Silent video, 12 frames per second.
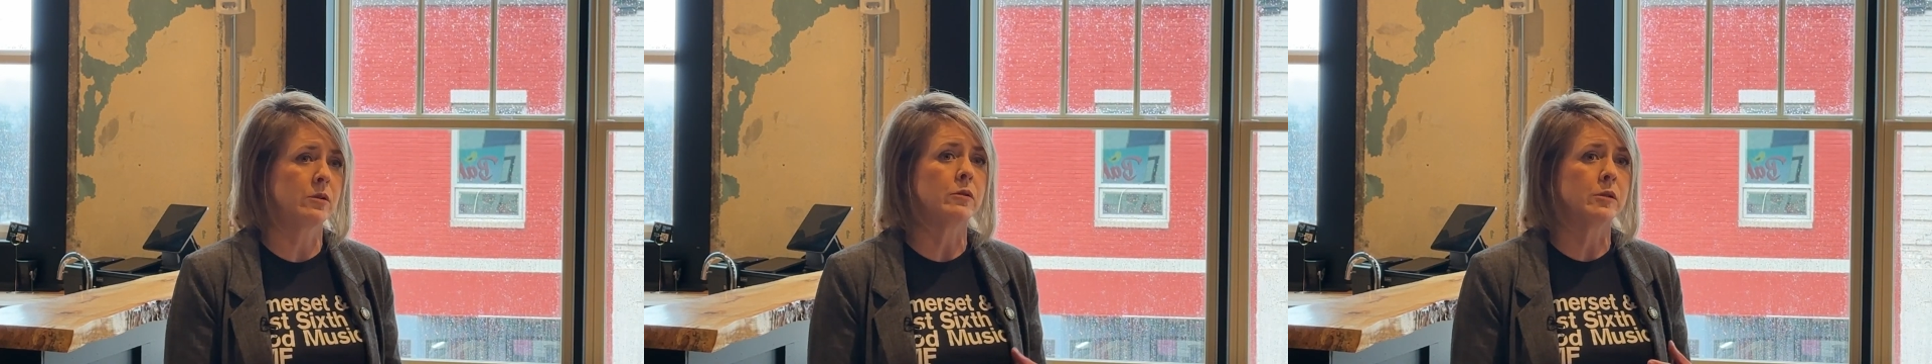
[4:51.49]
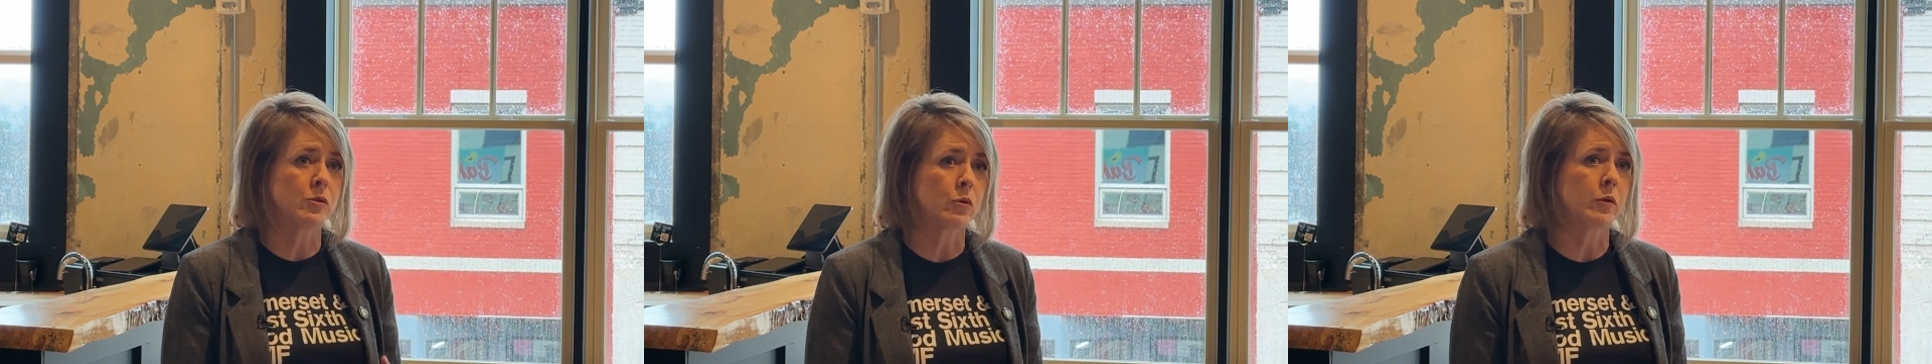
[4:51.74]

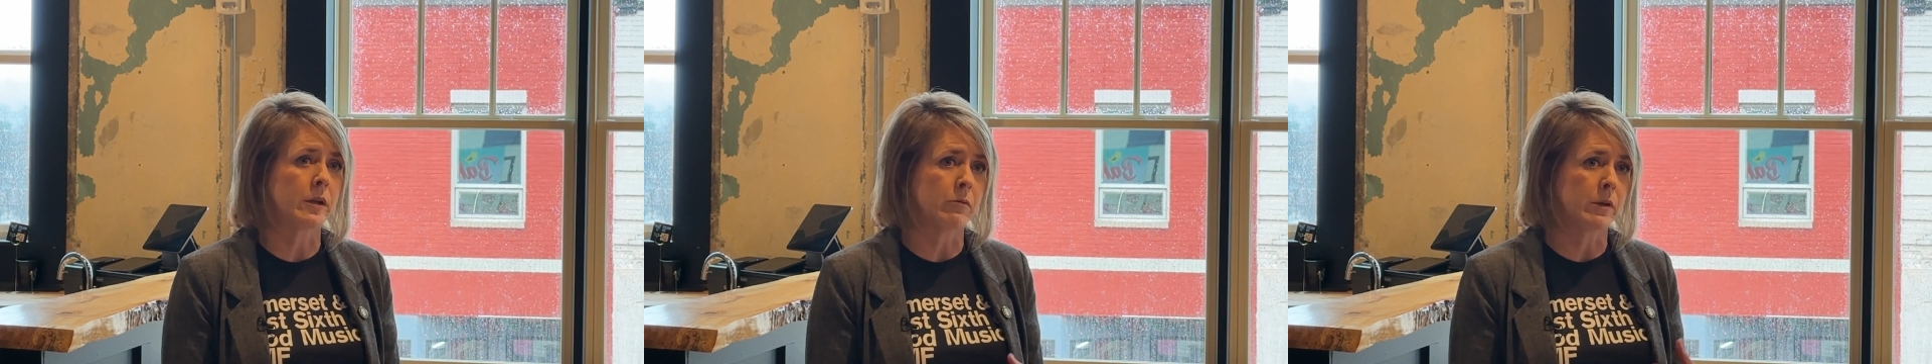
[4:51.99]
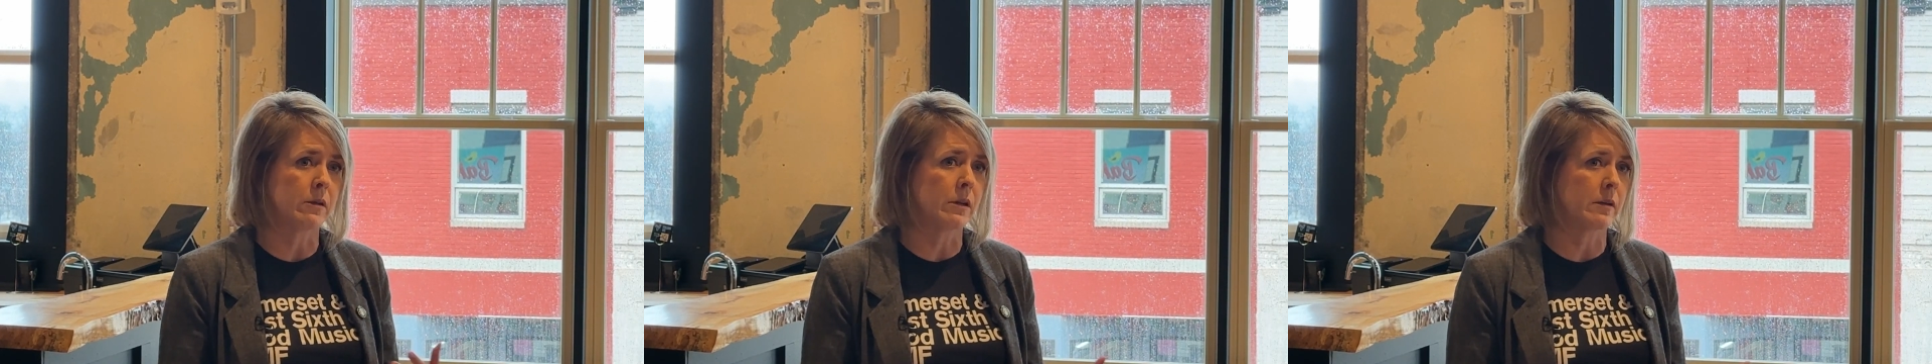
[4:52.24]
to
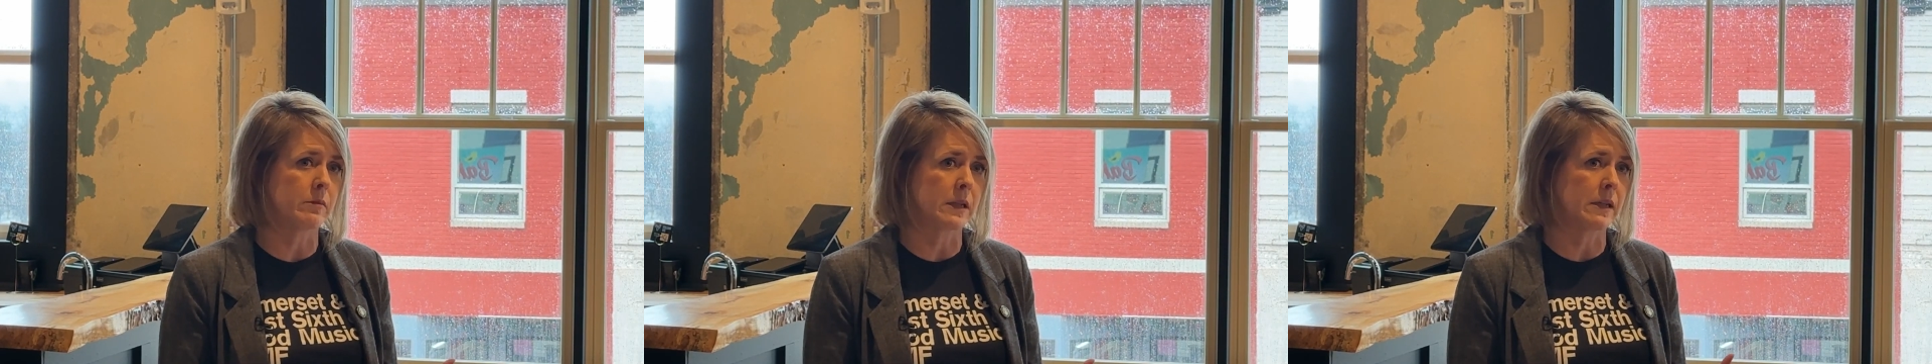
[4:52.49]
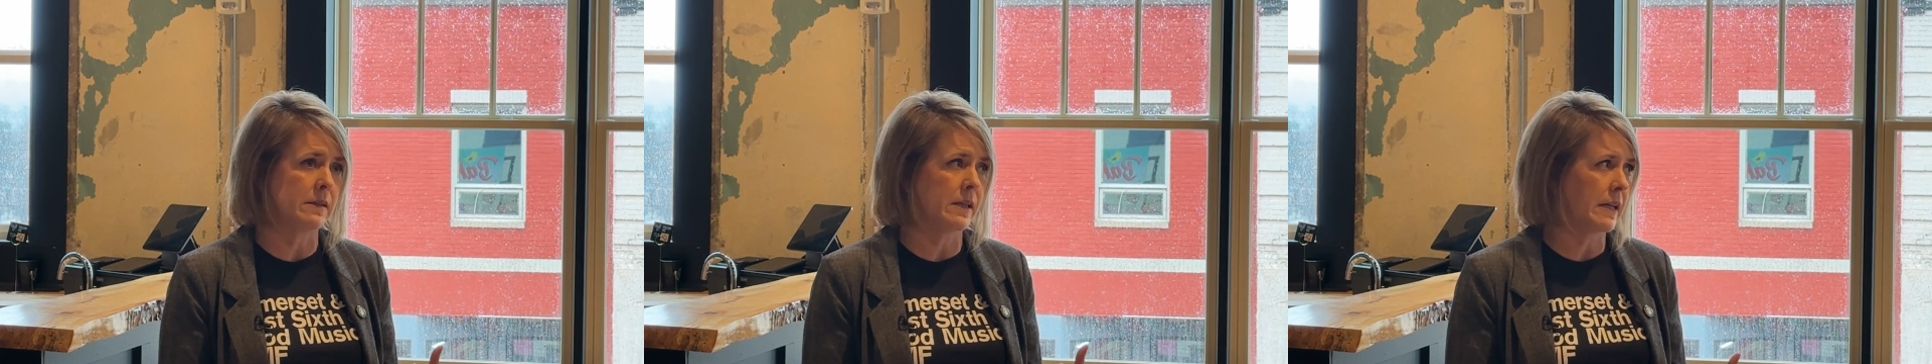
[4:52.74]
enjoy when you
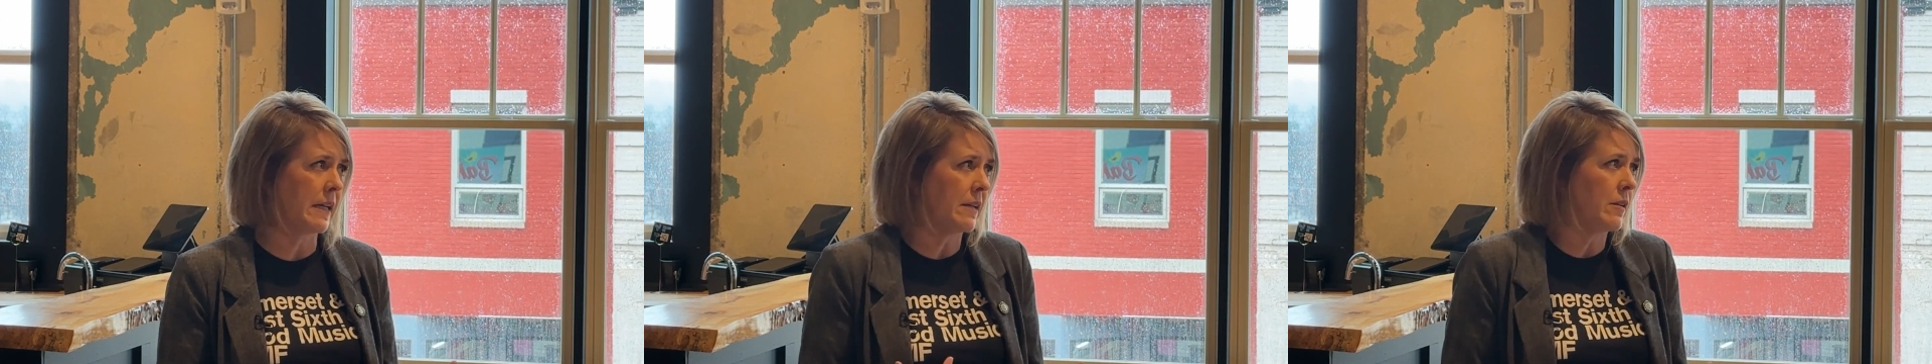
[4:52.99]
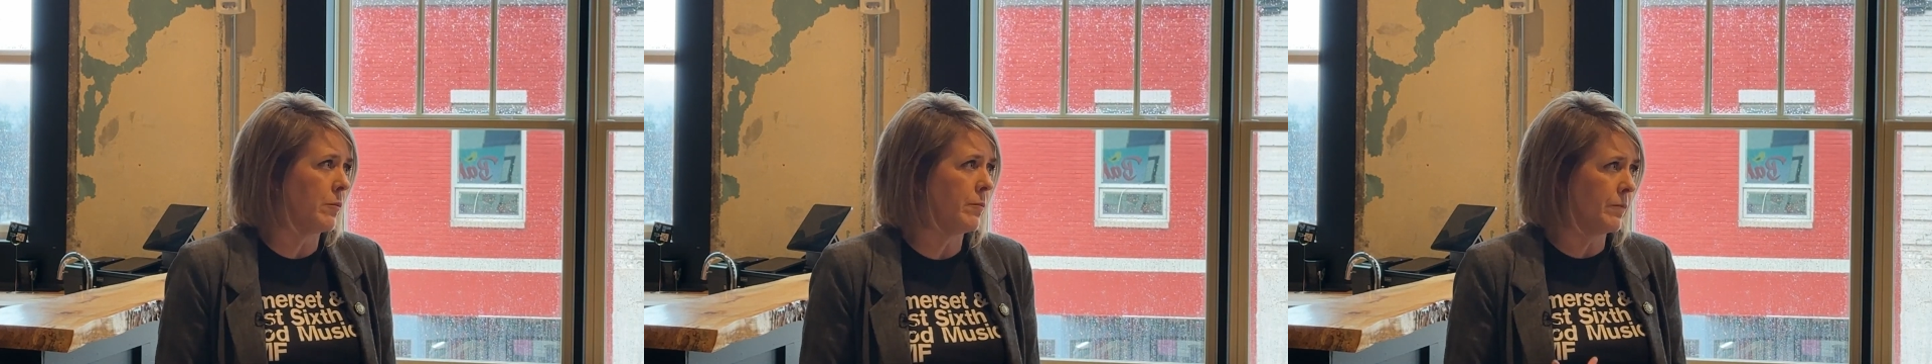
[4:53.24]
come to
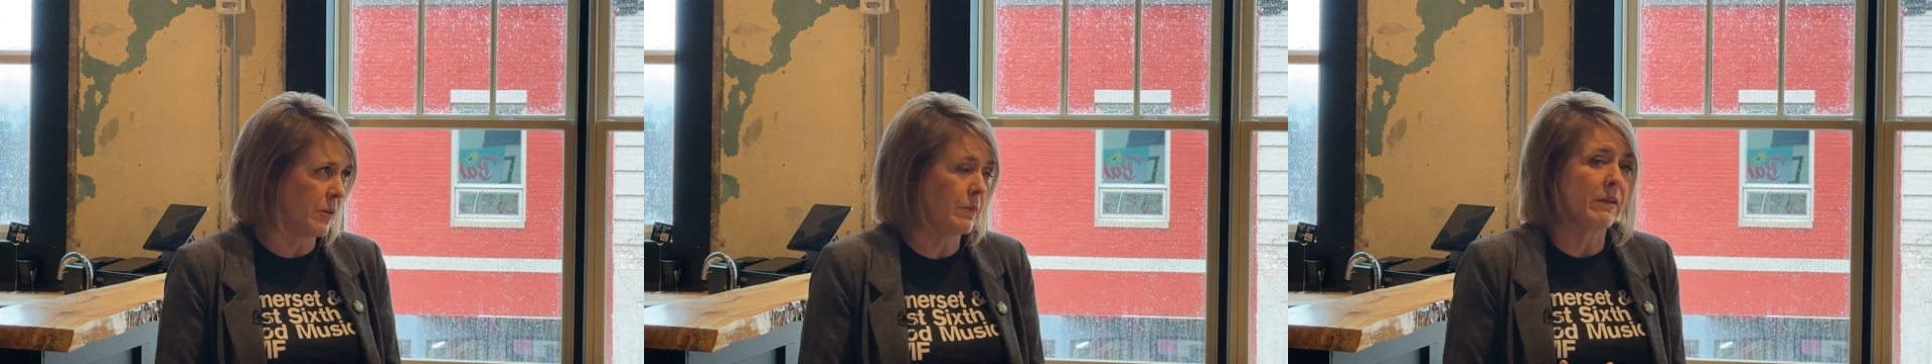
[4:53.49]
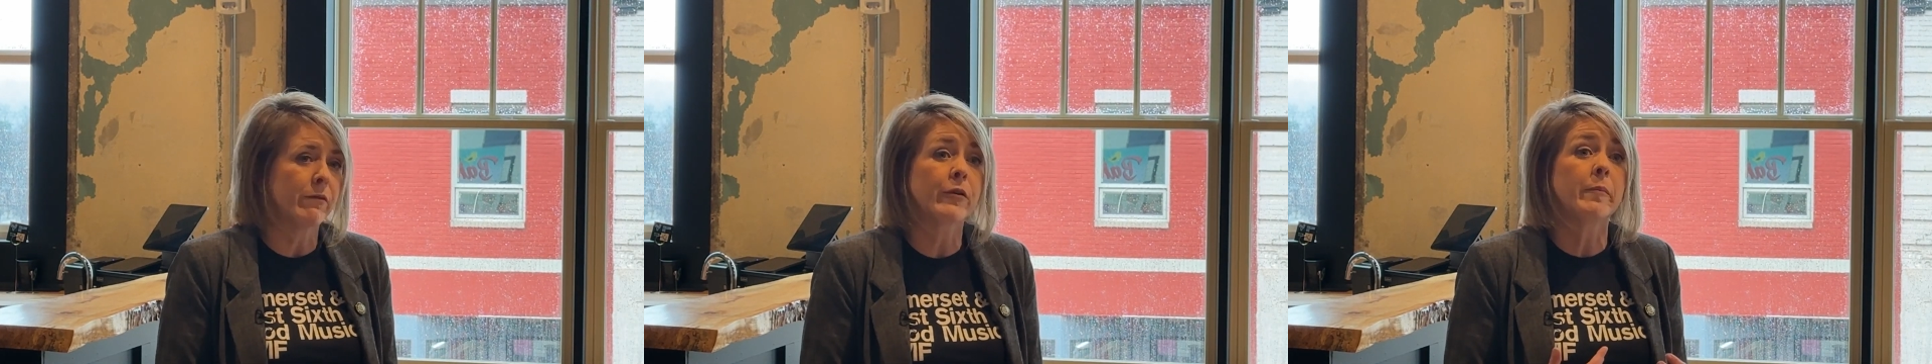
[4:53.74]
Kentucky, and
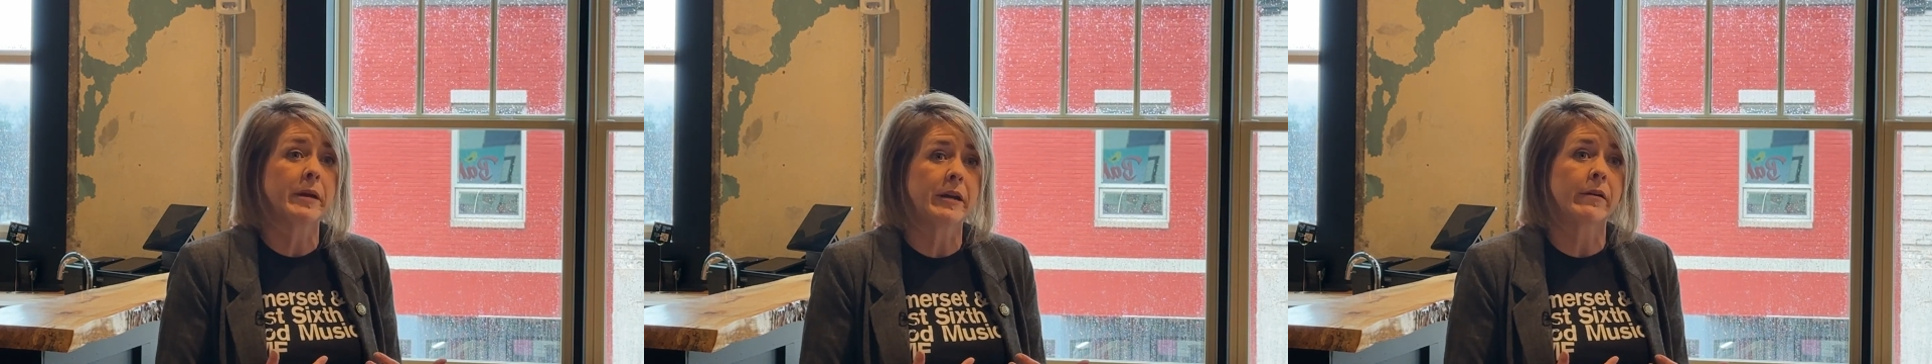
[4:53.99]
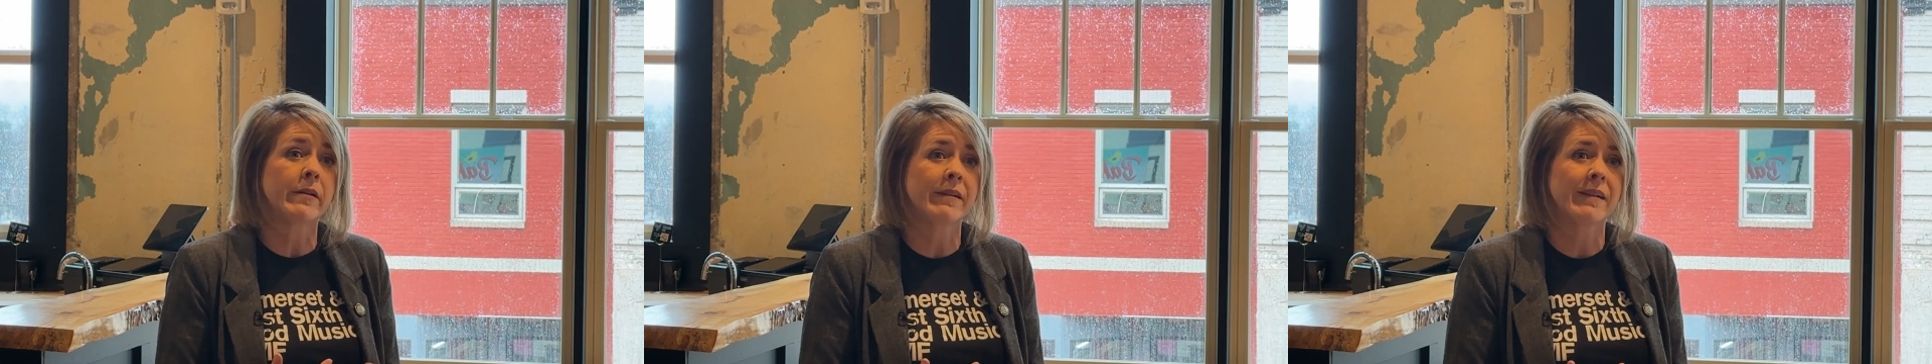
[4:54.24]
to be from
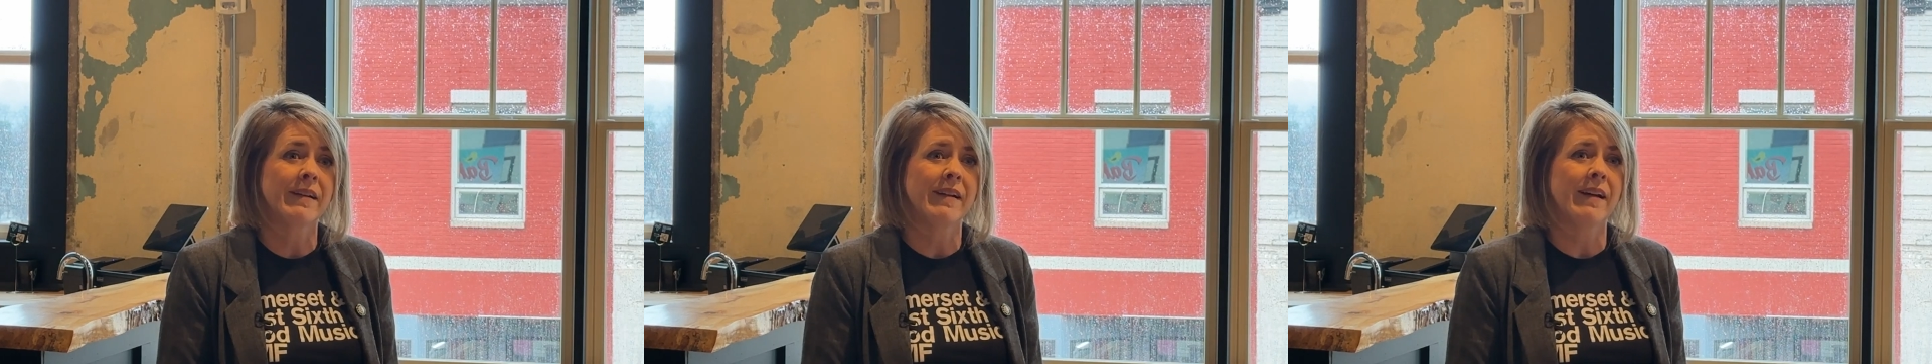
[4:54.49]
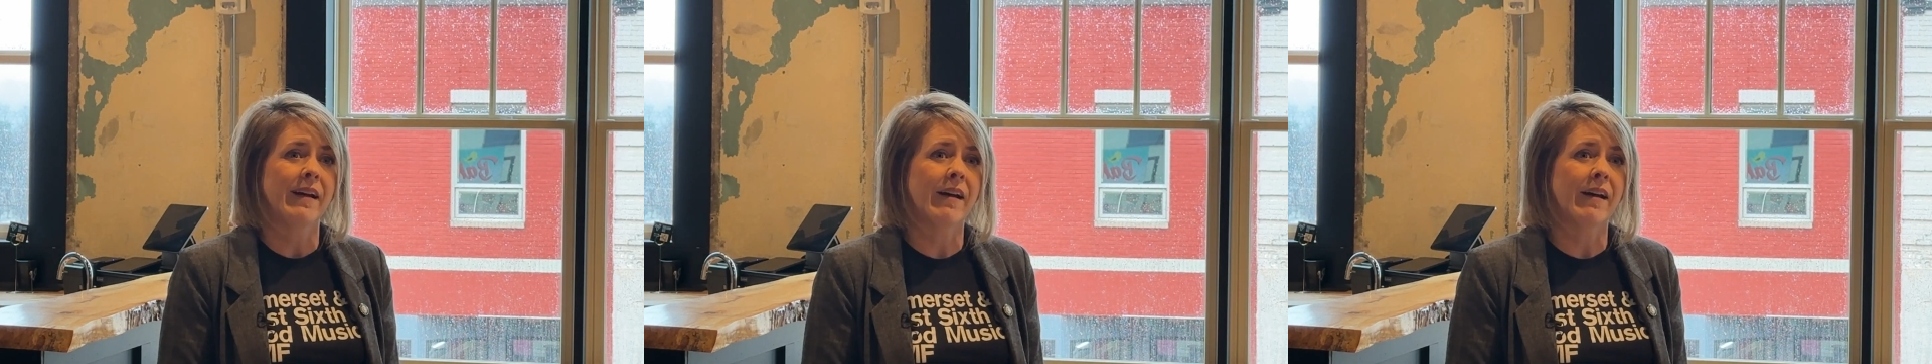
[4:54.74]
here